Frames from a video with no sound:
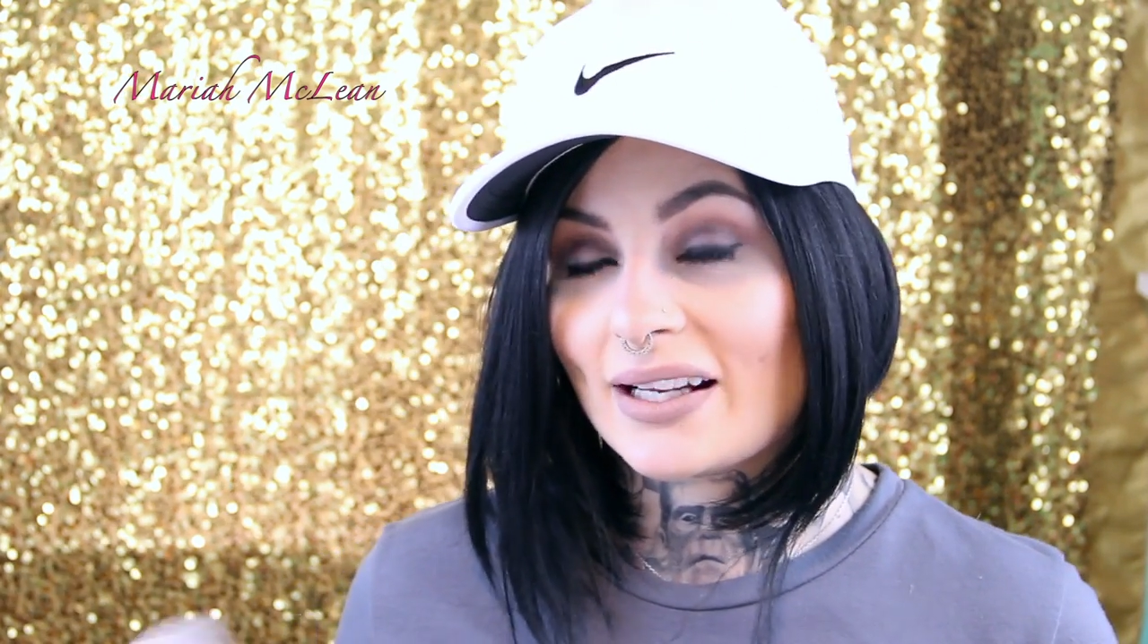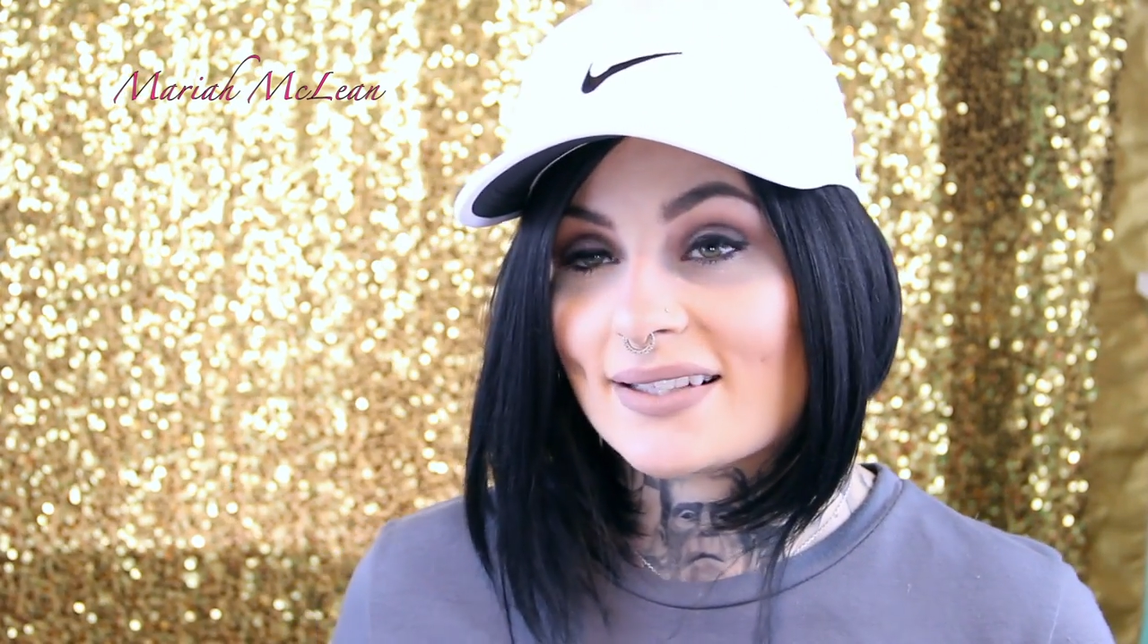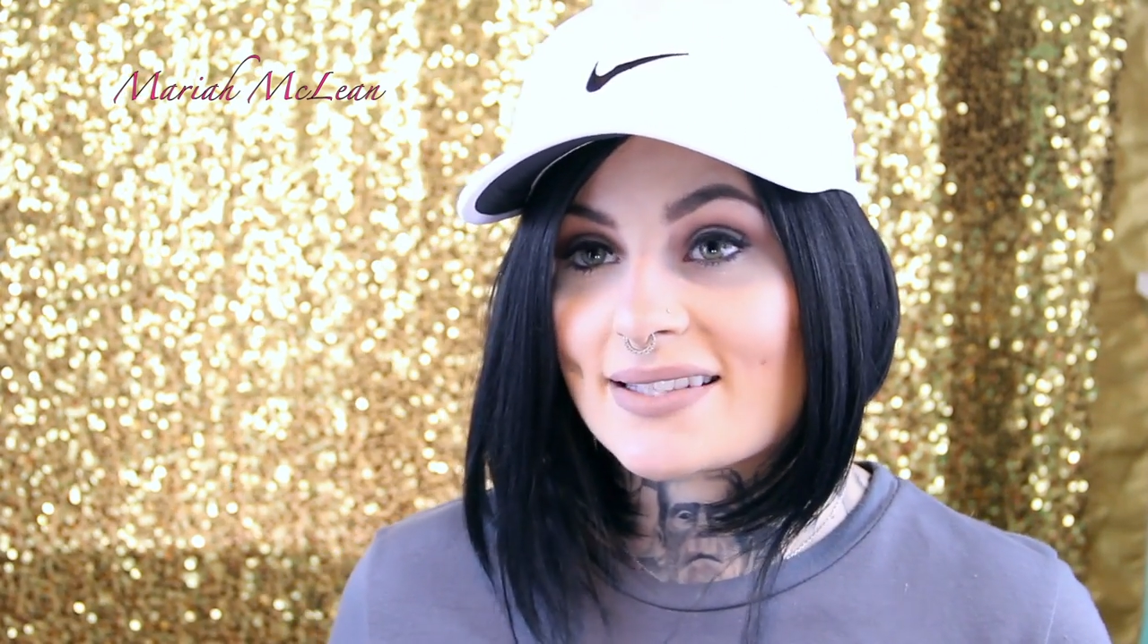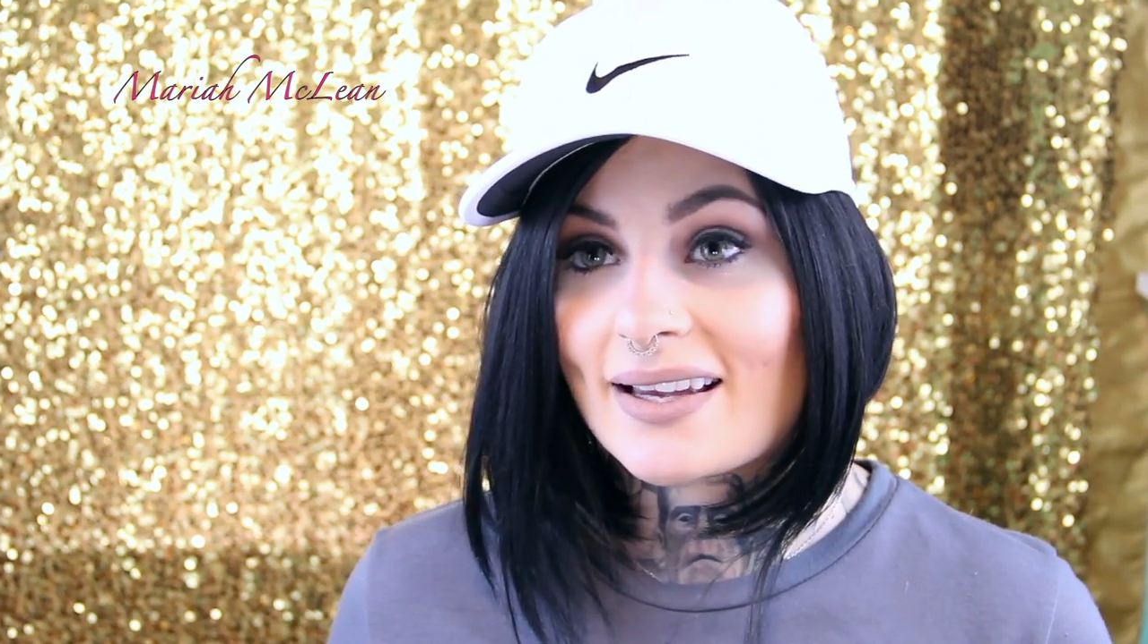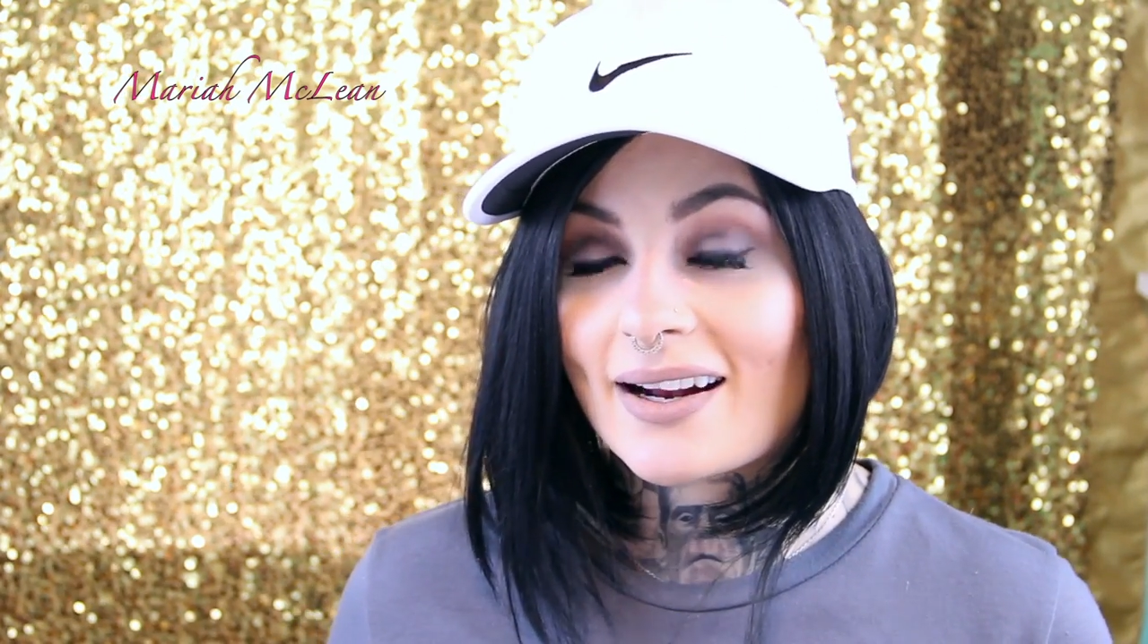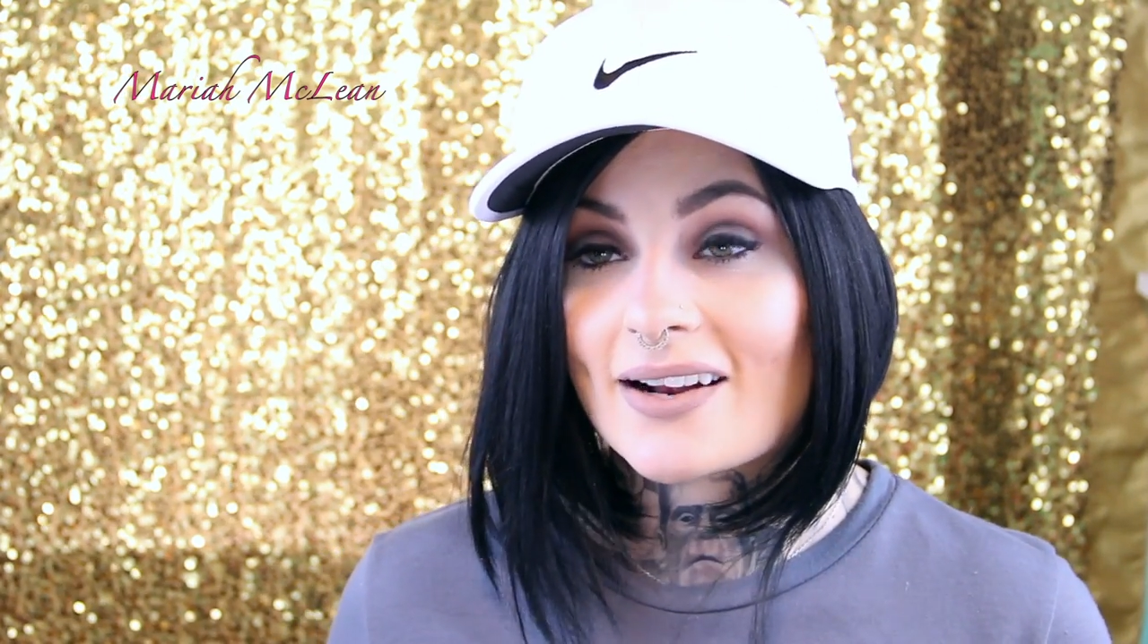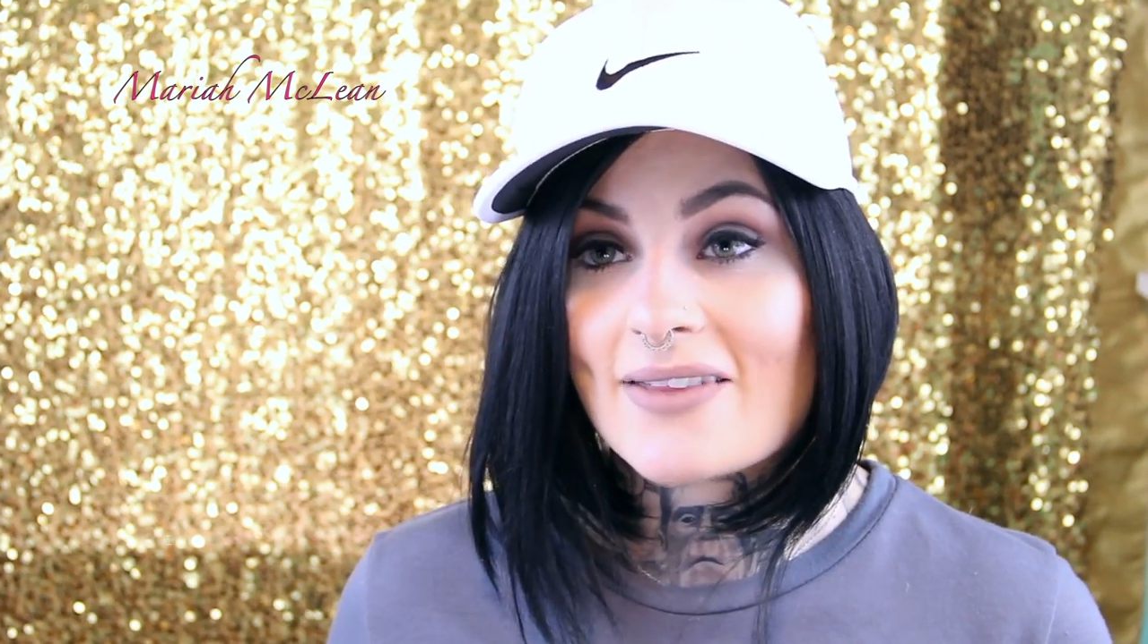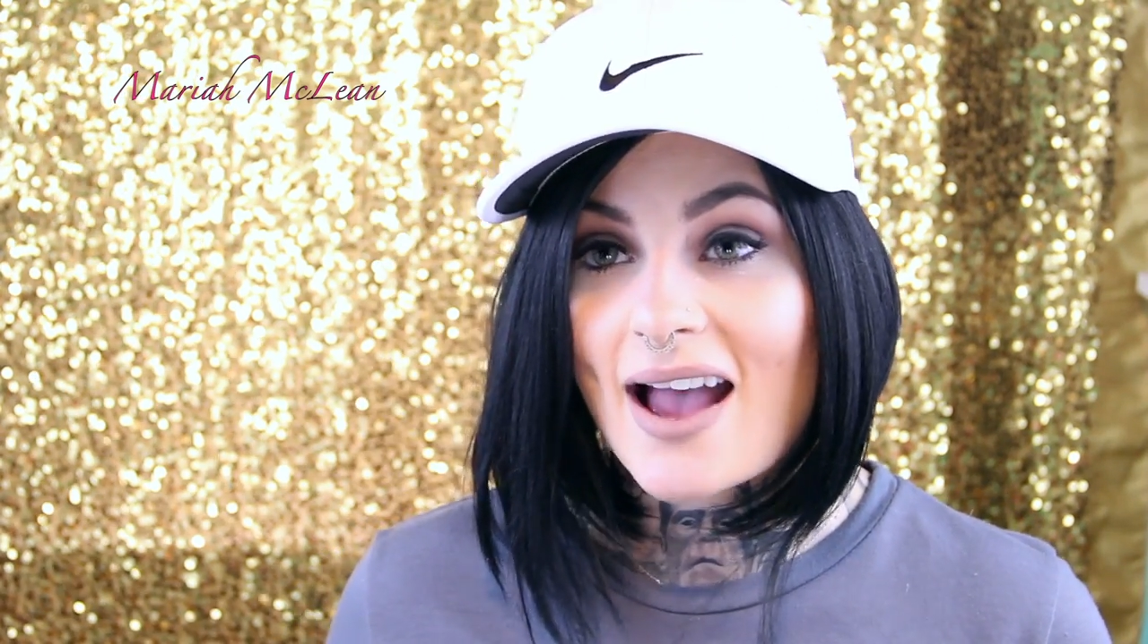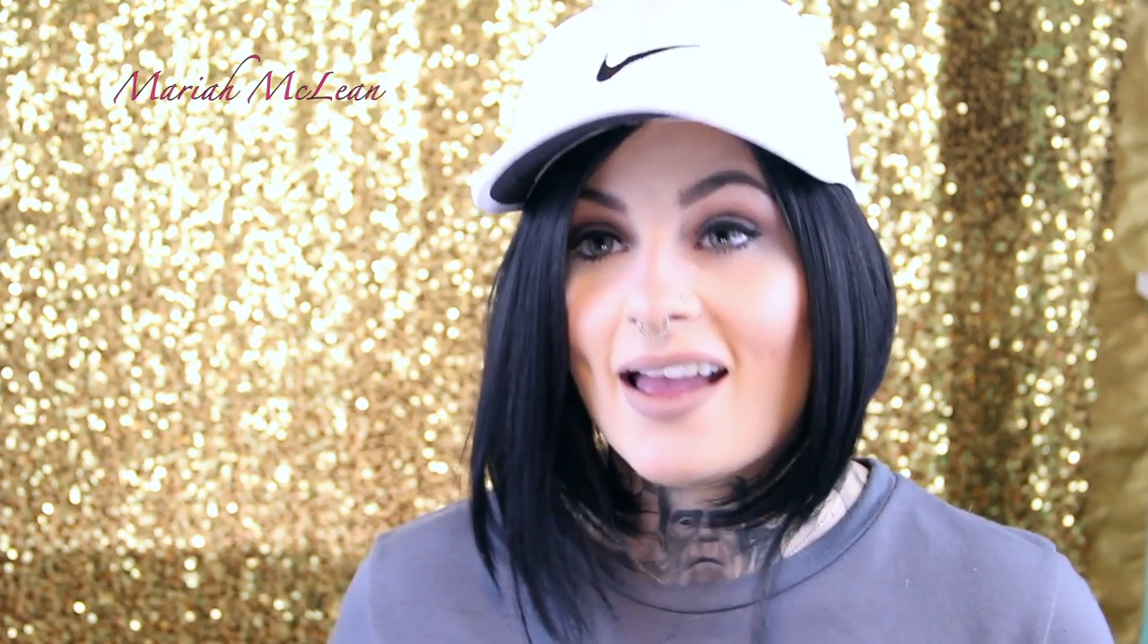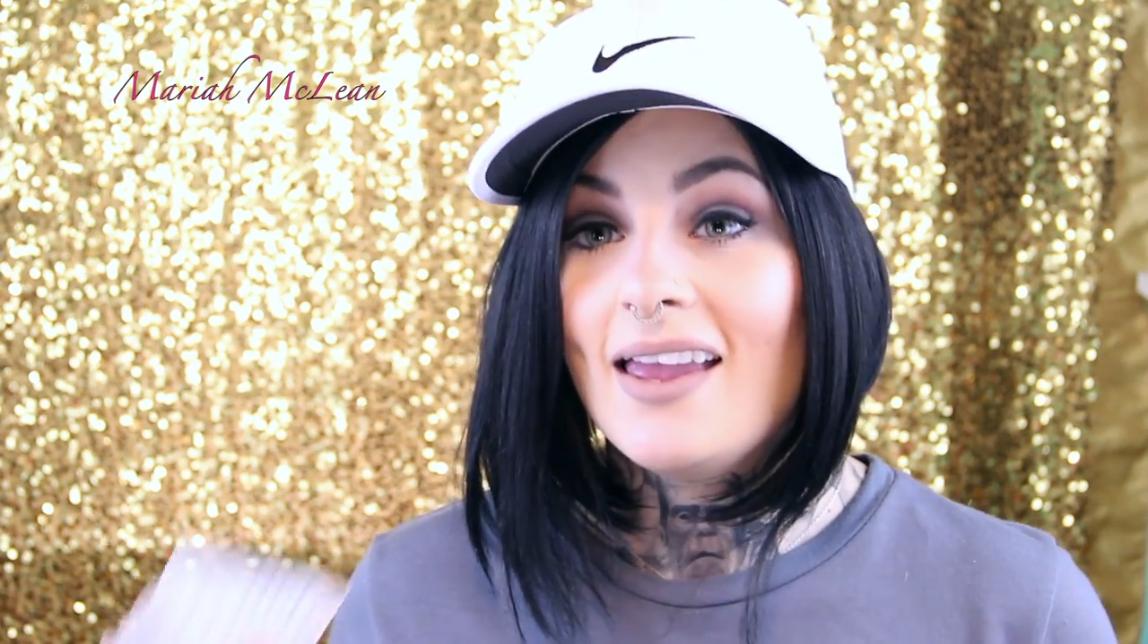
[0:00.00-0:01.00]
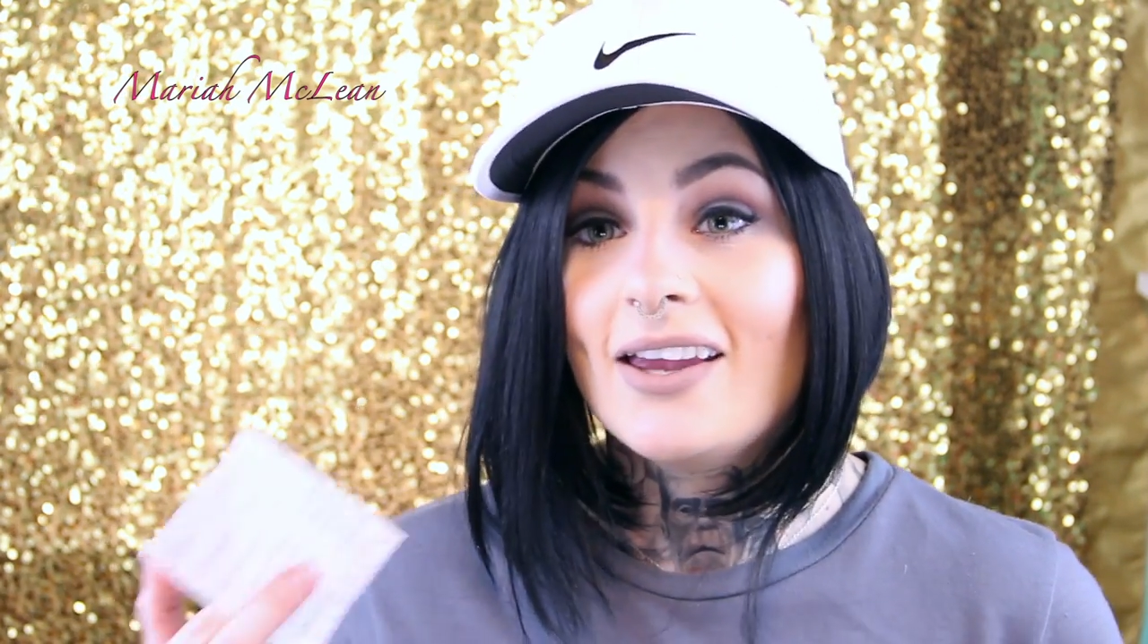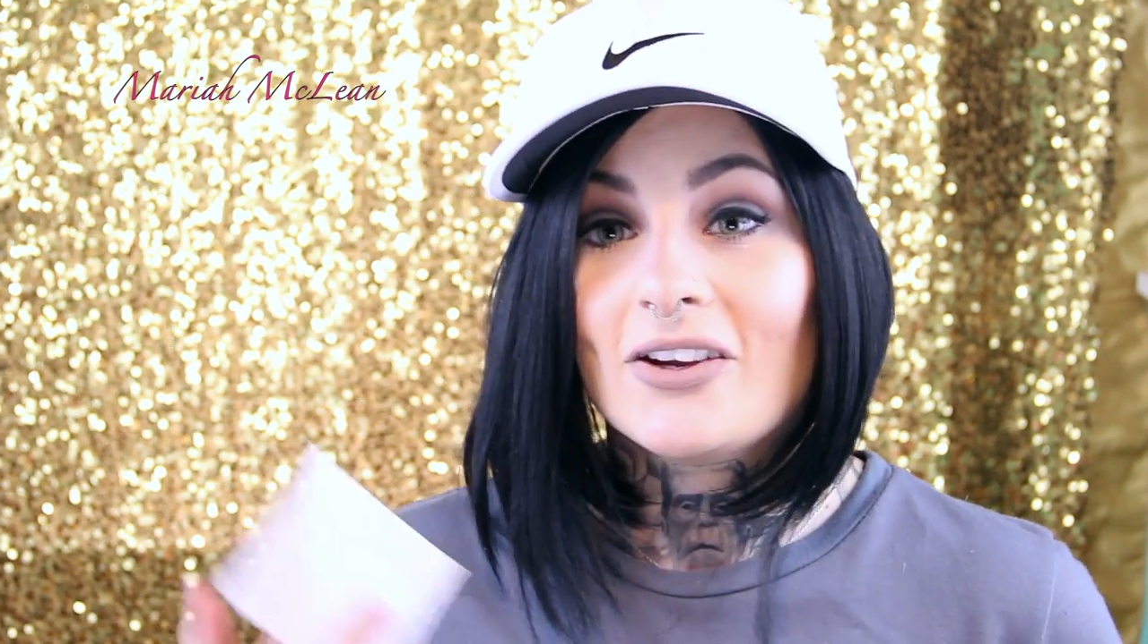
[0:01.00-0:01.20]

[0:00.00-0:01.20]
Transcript: I see her that,